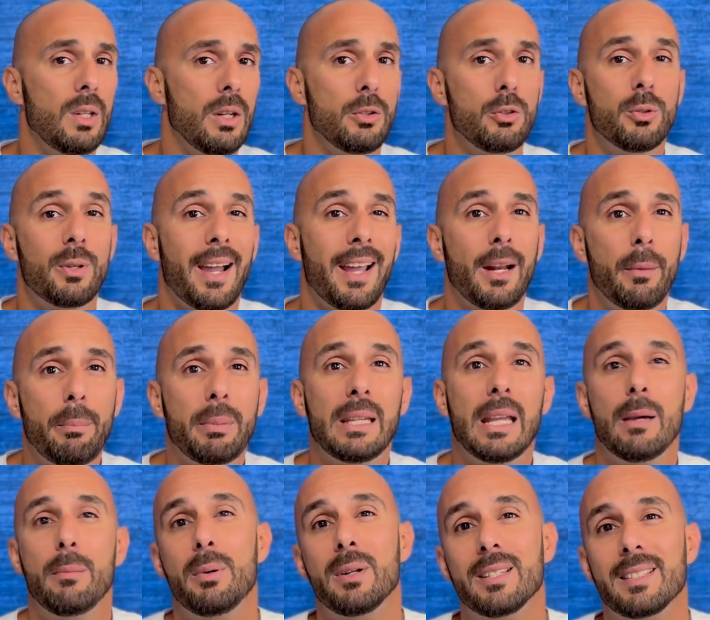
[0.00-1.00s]
you gotta
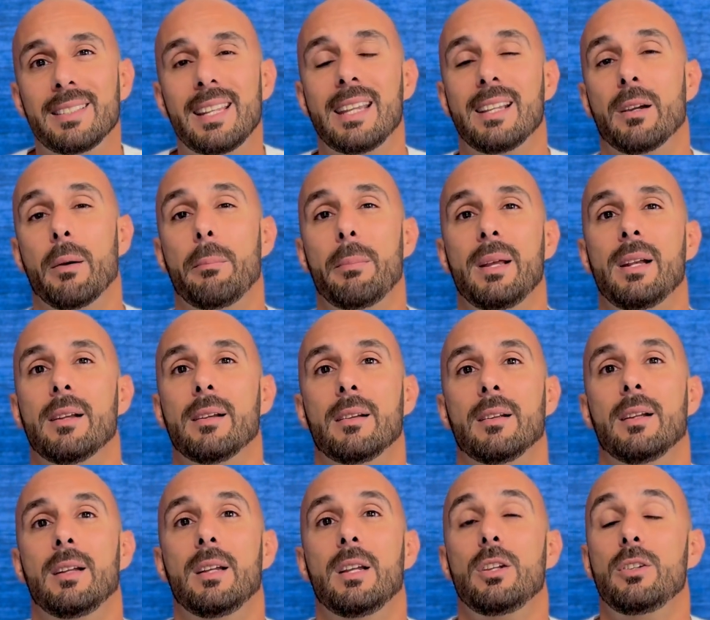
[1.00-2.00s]
be able to stay committed.
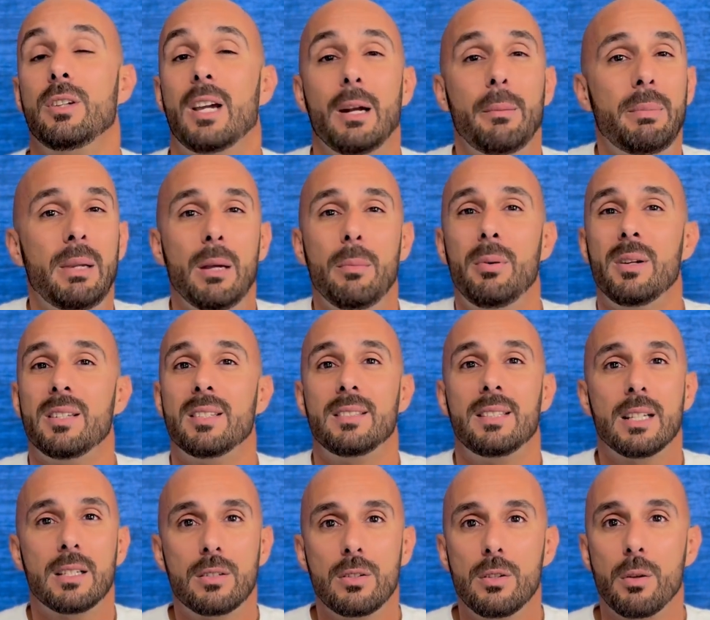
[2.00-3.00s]
You gotta be able to
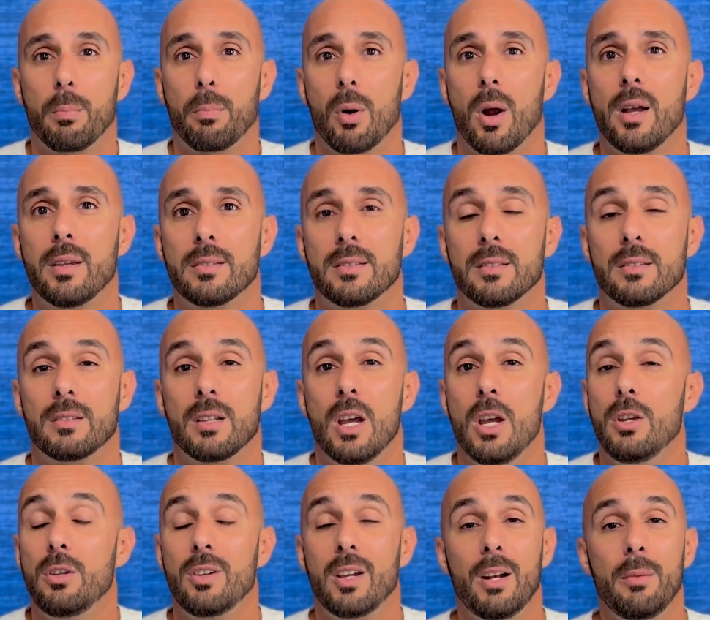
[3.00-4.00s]
stick to the process.
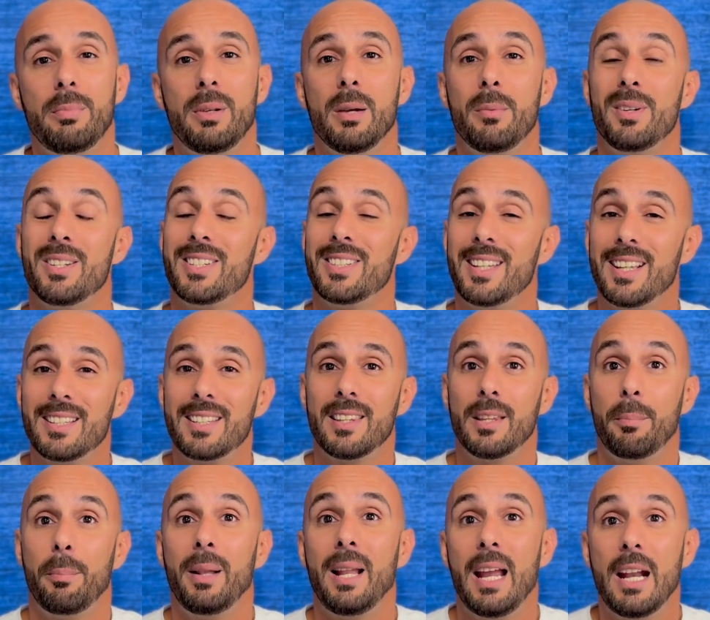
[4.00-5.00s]
You gotta be able to stick to
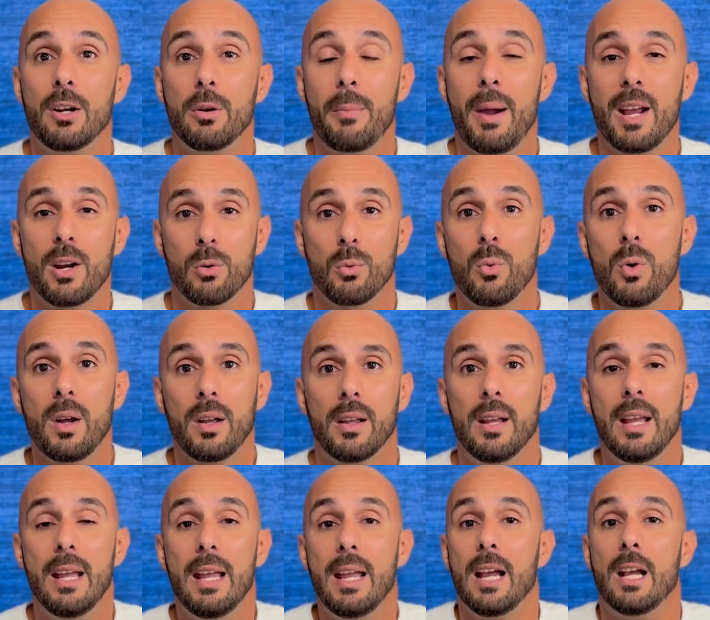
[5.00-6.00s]
the plan no matter what.
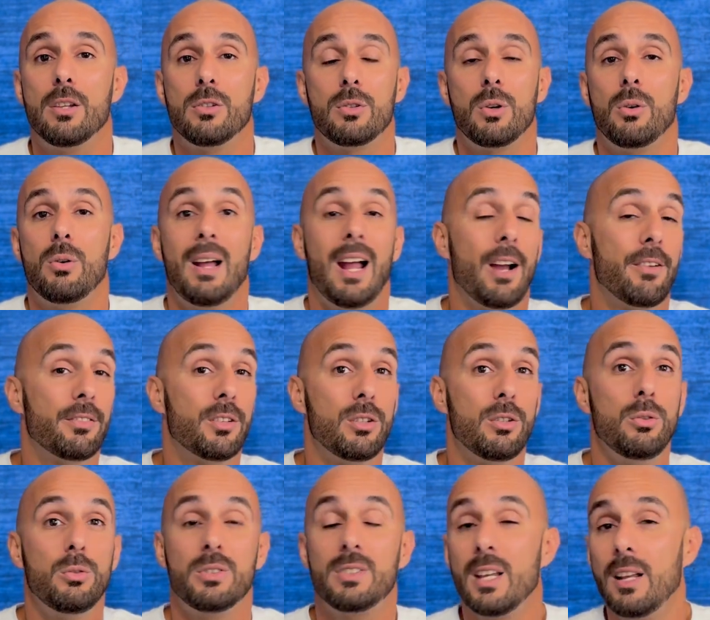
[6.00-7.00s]
And so after
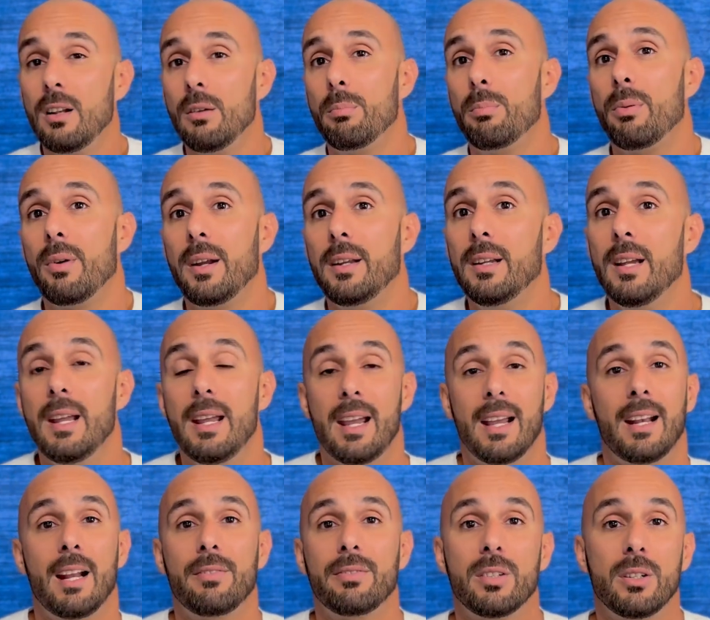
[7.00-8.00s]
you celebrate
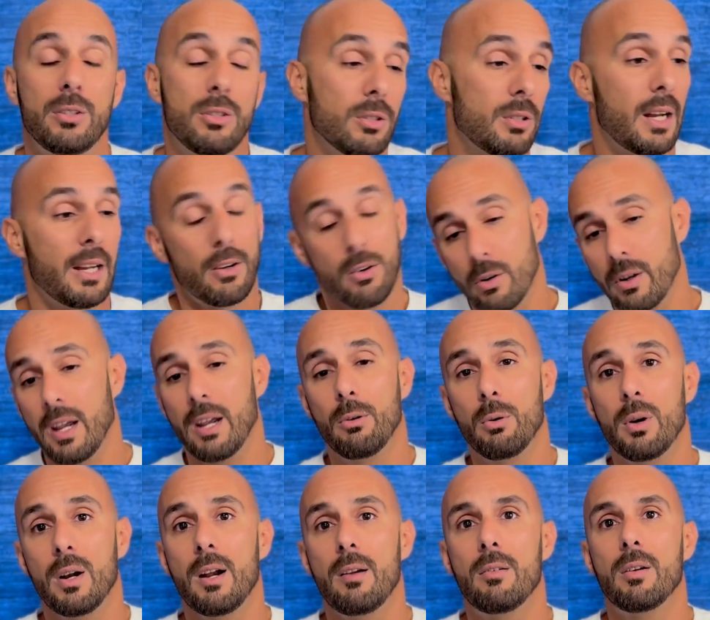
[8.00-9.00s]
and after you're like, okay,
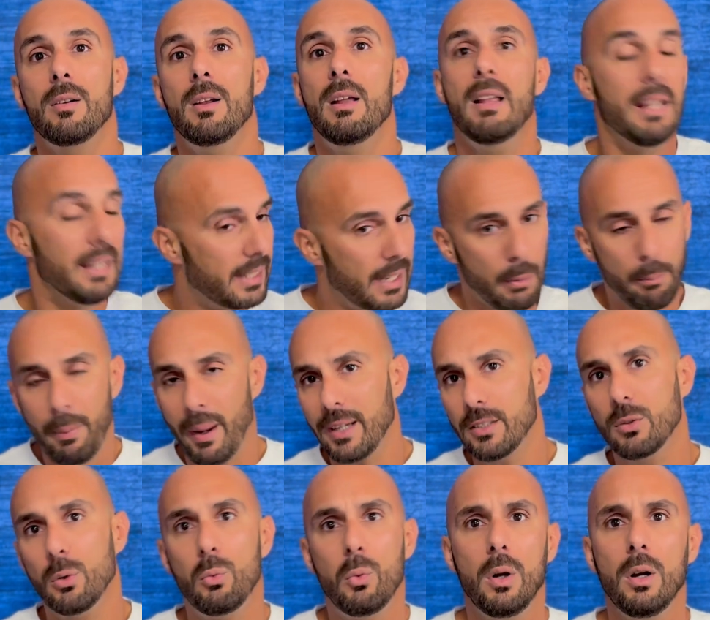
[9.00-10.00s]
whatever, get back
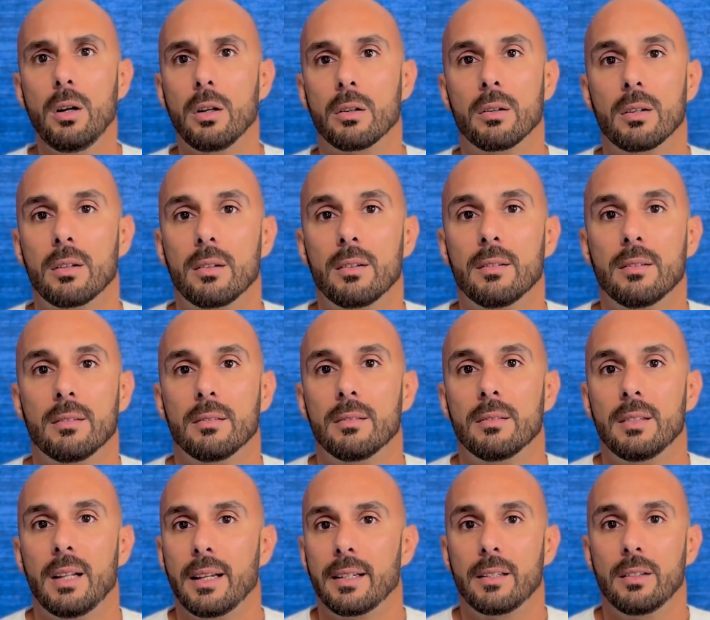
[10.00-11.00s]
to work.
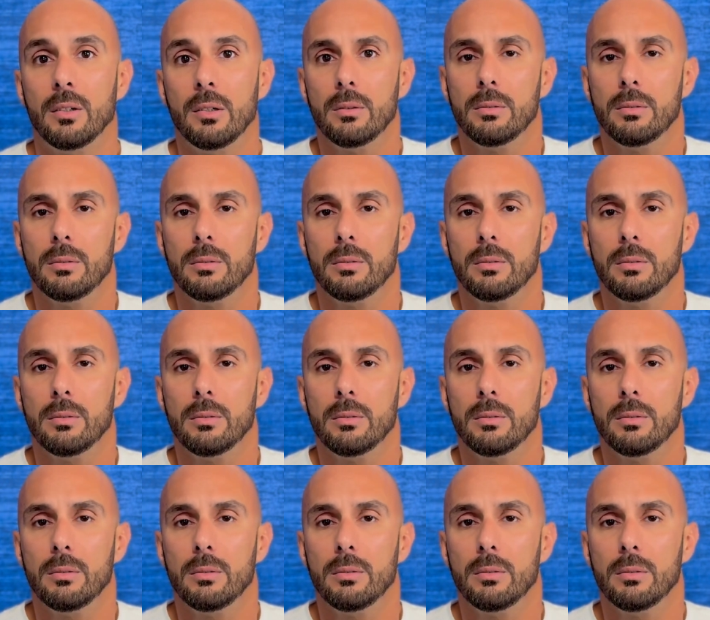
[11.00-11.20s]
Like,